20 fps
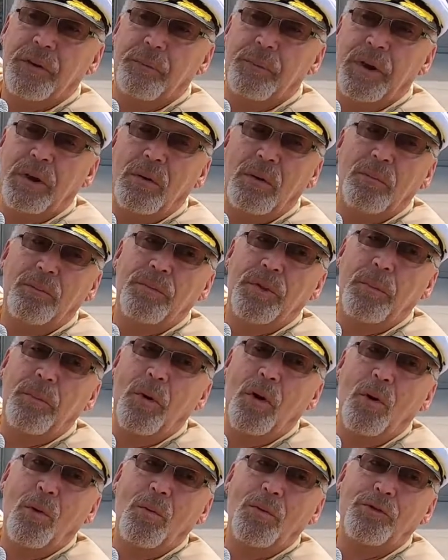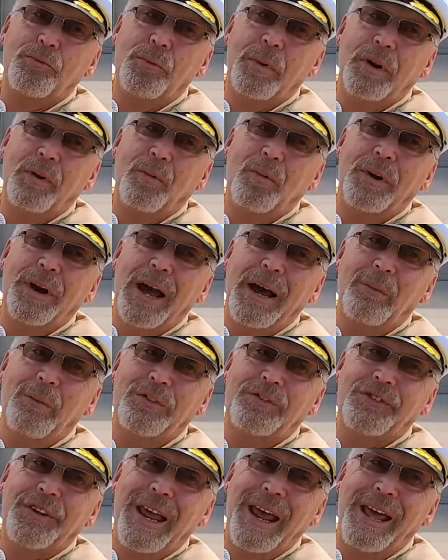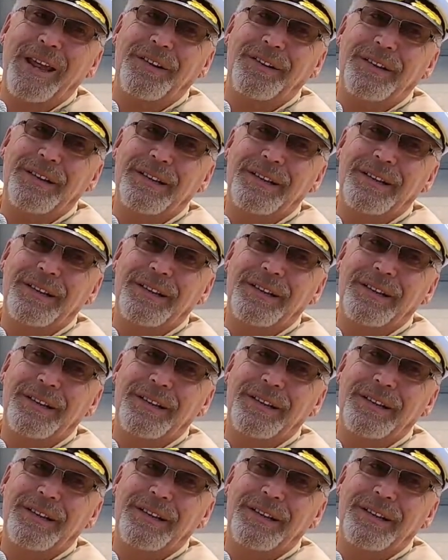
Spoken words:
the boat was built when I was 10.